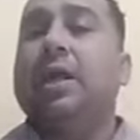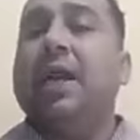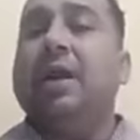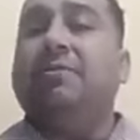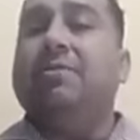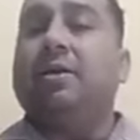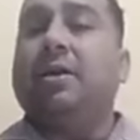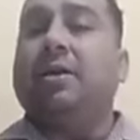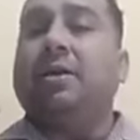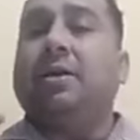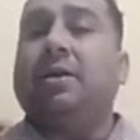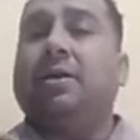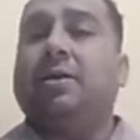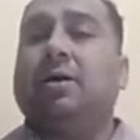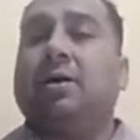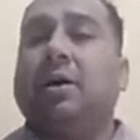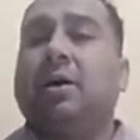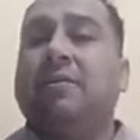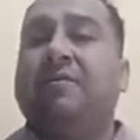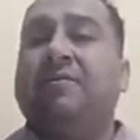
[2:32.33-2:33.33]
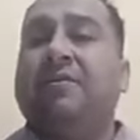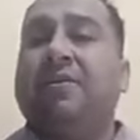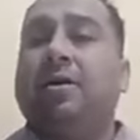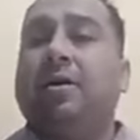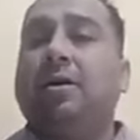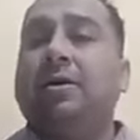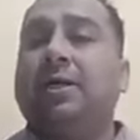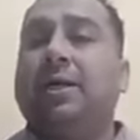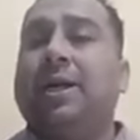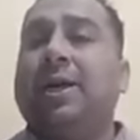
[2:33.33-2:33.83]
It will
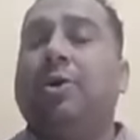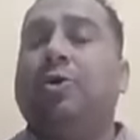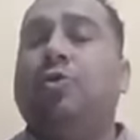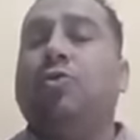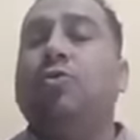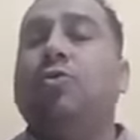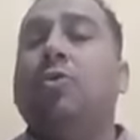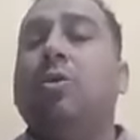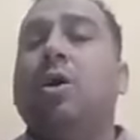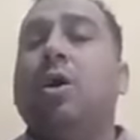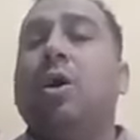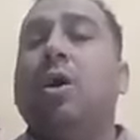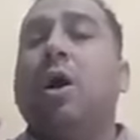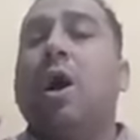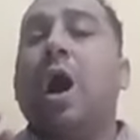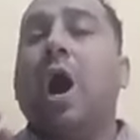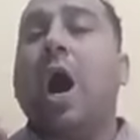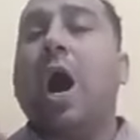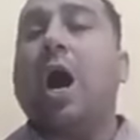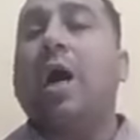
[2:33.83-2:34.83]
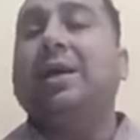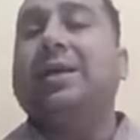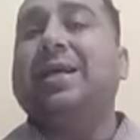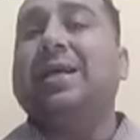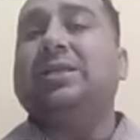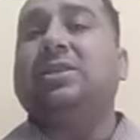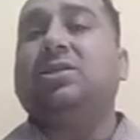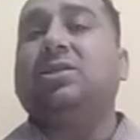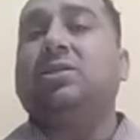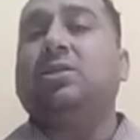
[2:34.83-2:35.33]
convert into
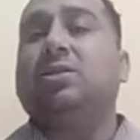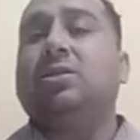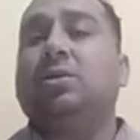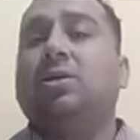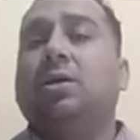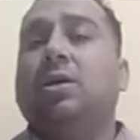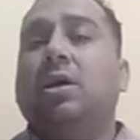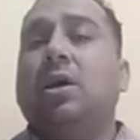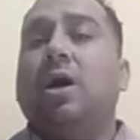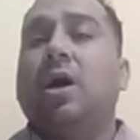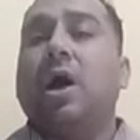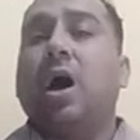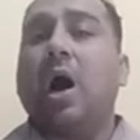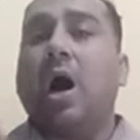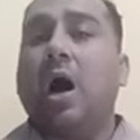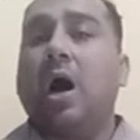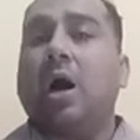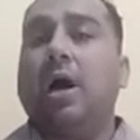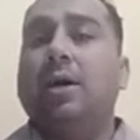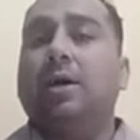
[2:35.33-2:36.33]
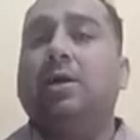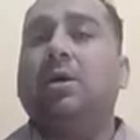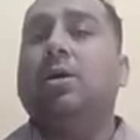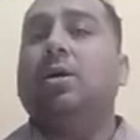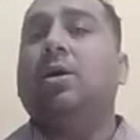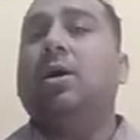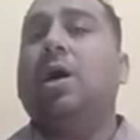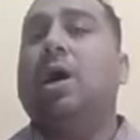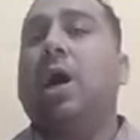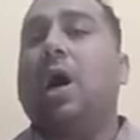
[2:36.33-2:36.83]
hardest, hard,
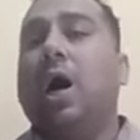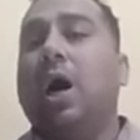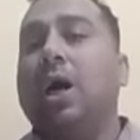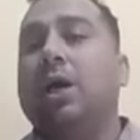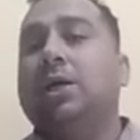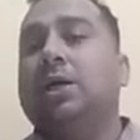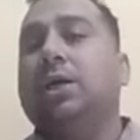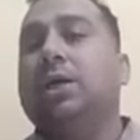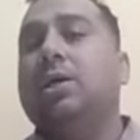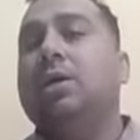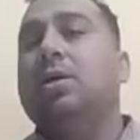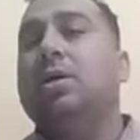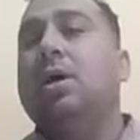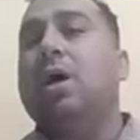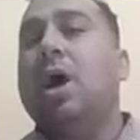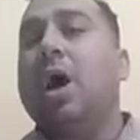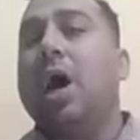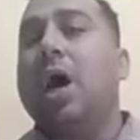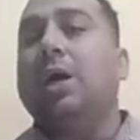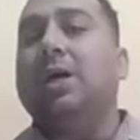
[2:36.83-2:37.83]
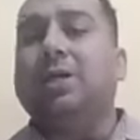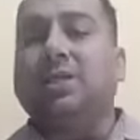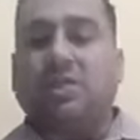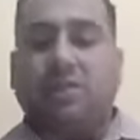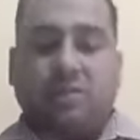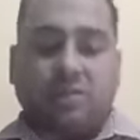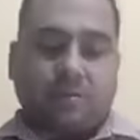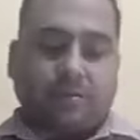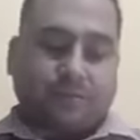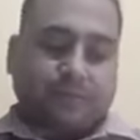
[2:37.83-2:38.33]
harder,
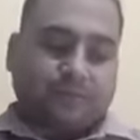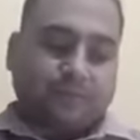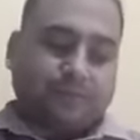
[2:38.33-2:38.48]
hardest.